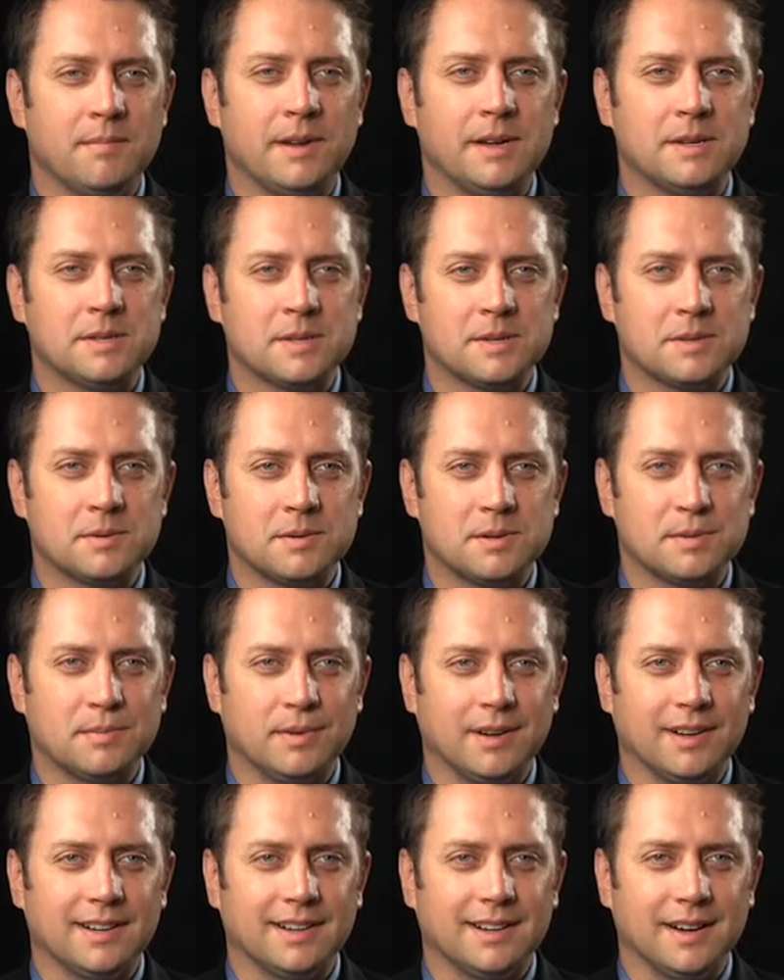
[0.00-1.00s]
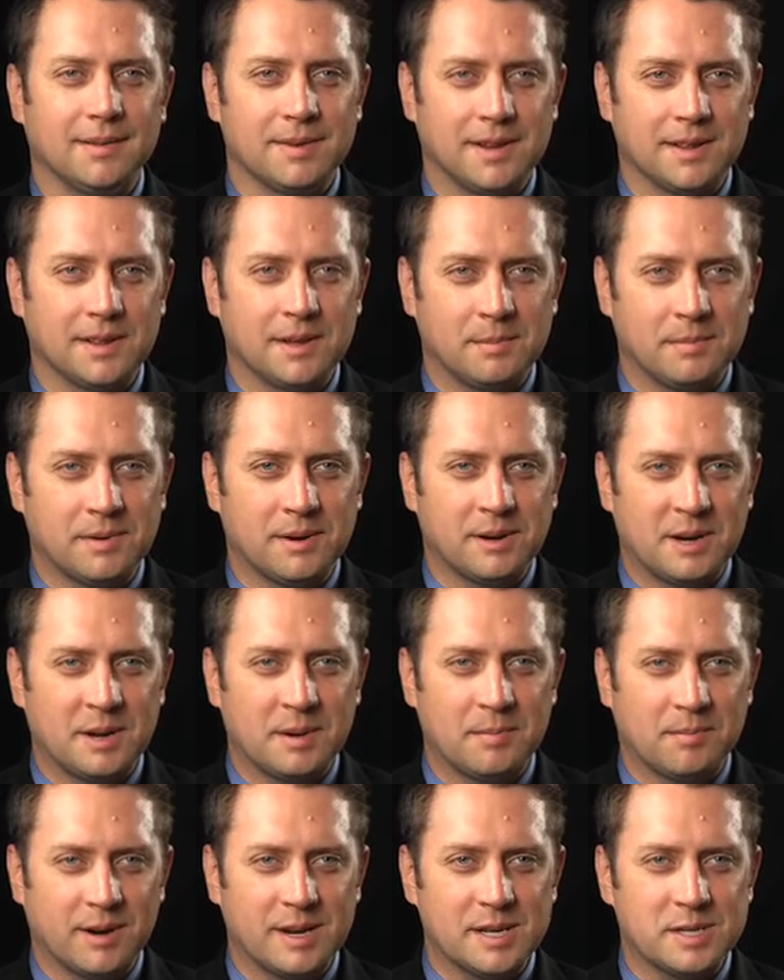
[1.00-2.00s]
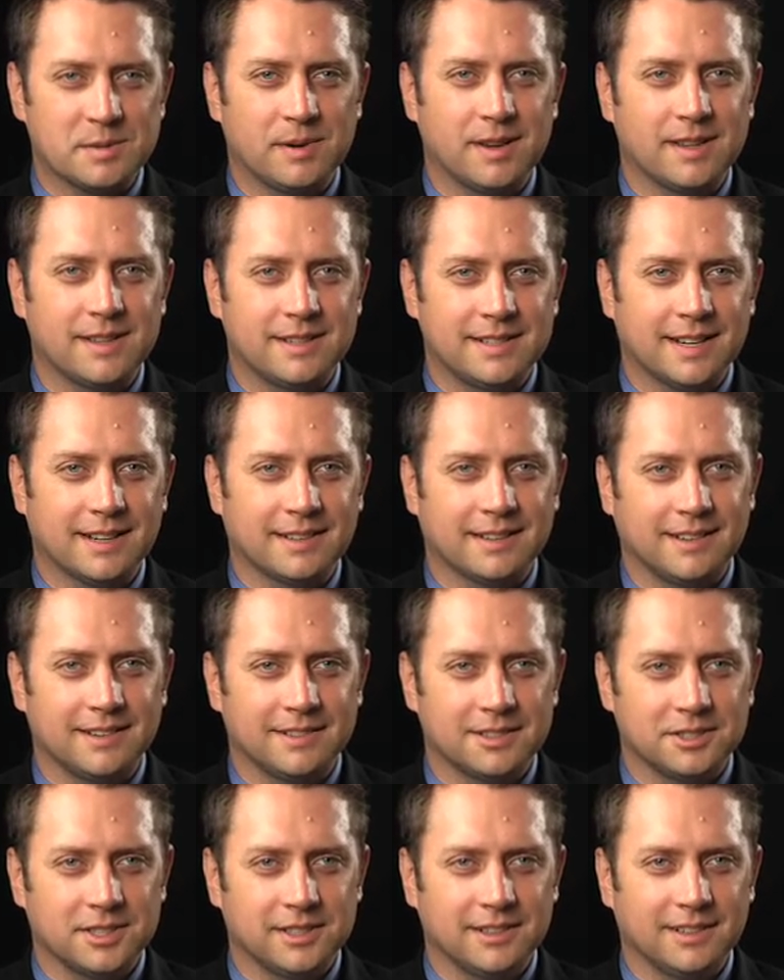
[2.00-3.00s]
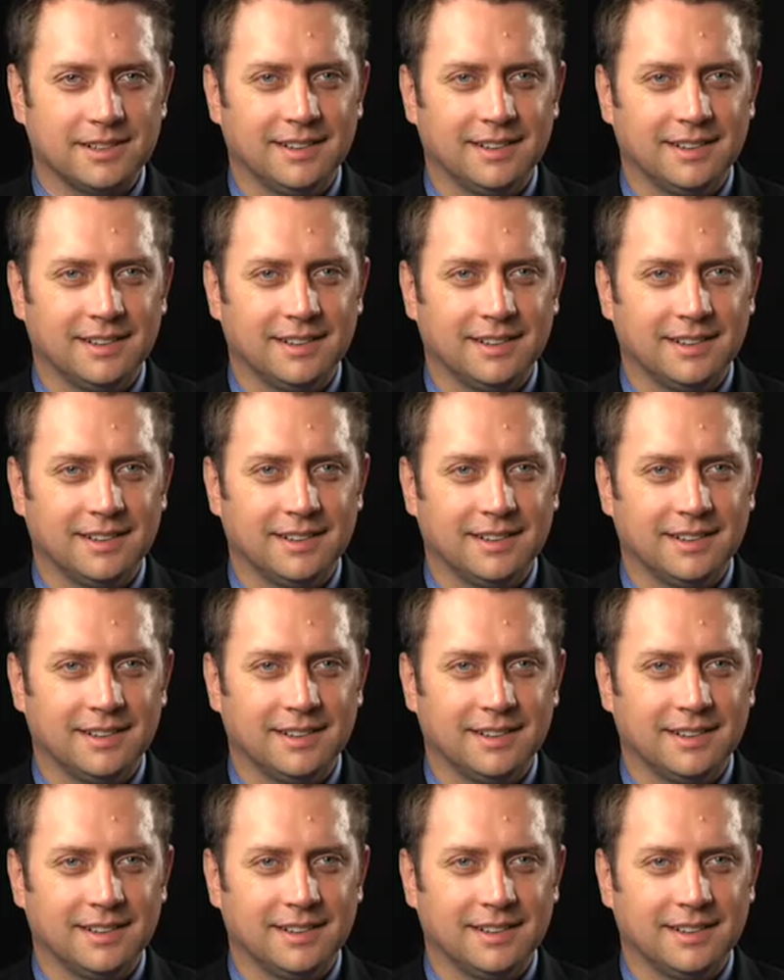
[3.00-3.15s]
the patients responded? I mean, are they pretty impressed by the technology?